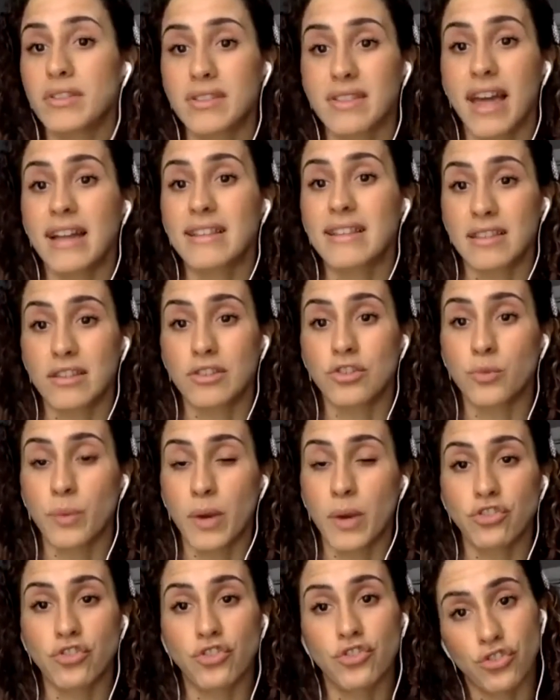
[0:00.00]
to that
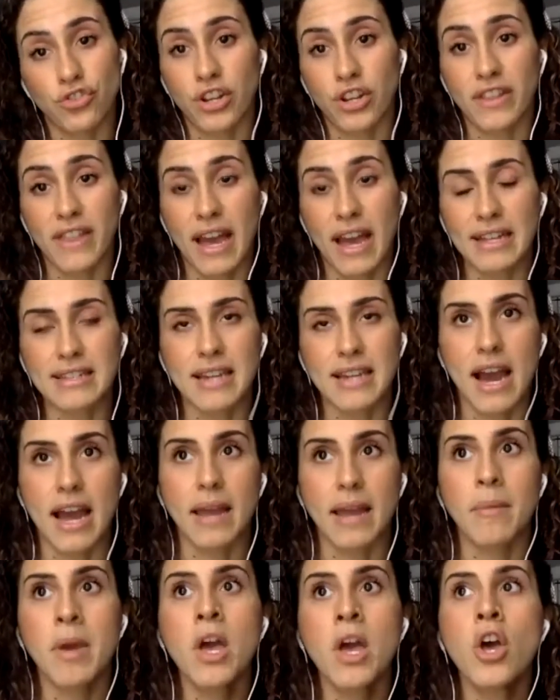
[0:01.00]
situation during that
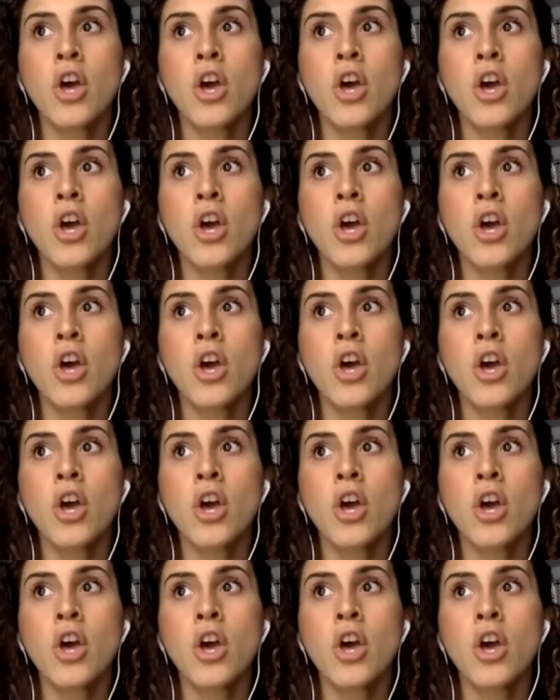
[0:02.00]
time.